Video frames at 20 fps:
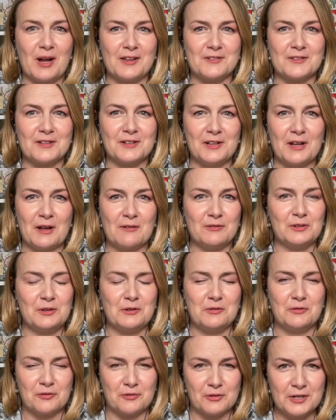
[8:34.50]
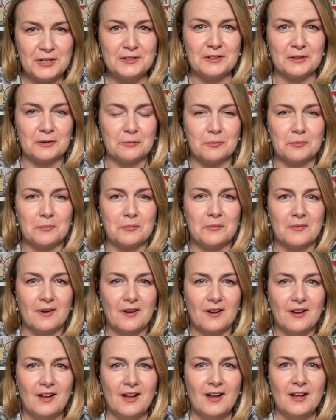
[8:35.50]
the level of freedom.
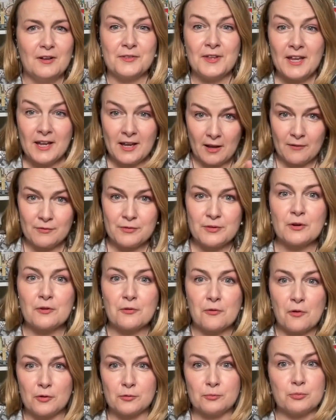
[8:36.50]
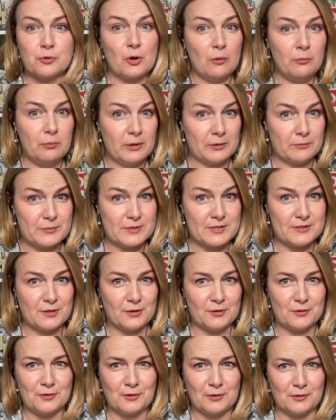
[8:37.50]
They have their own problems.
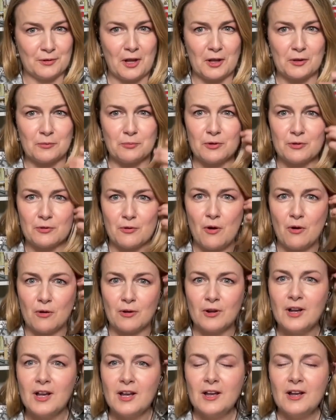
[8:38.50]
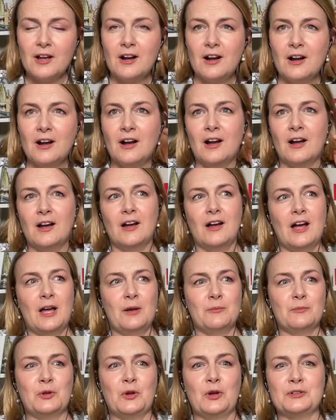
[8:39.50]
Don't get me wrong.
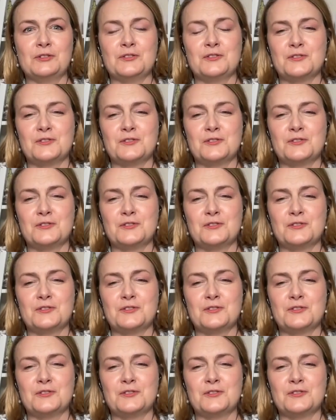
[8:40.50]
I'm not